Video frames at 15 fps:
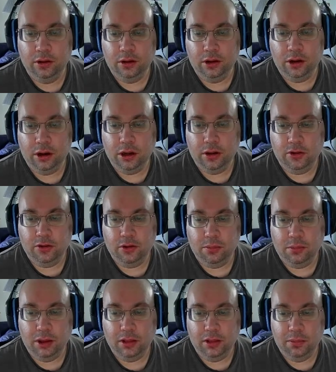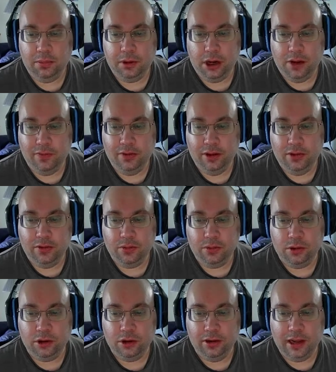Alright, so monthly profits
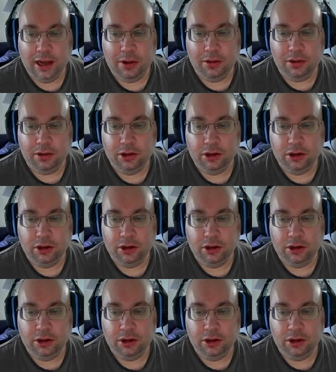were down a little